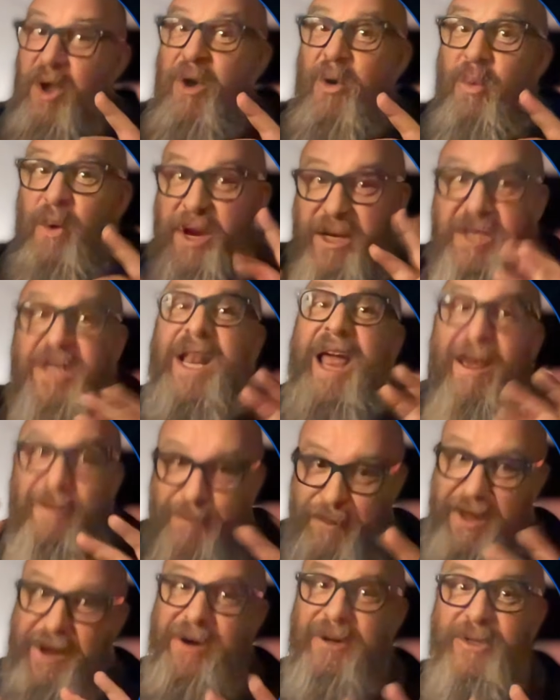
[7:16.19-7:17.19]
we should have
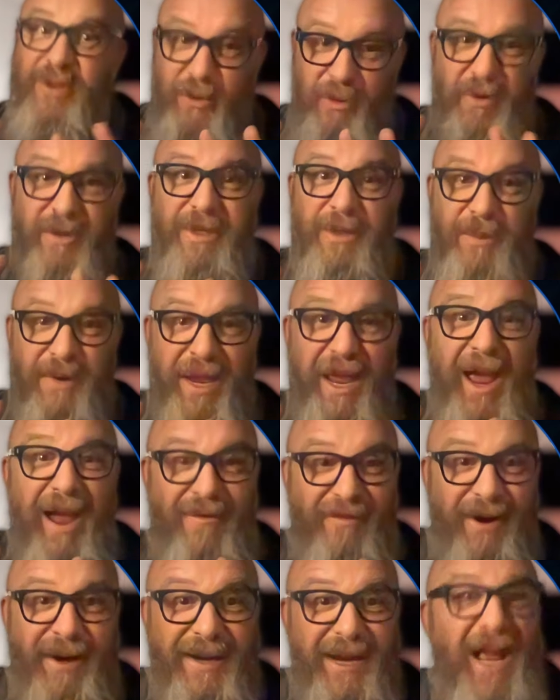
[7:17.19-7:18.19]
better tools than we have
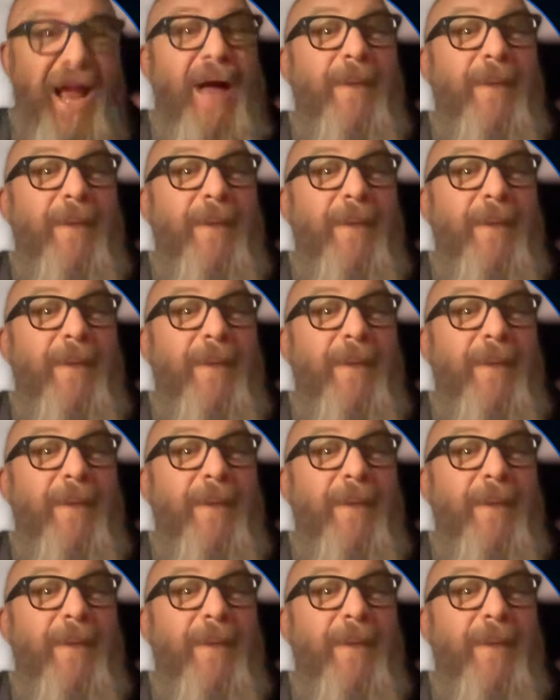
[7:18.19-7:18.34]
right now,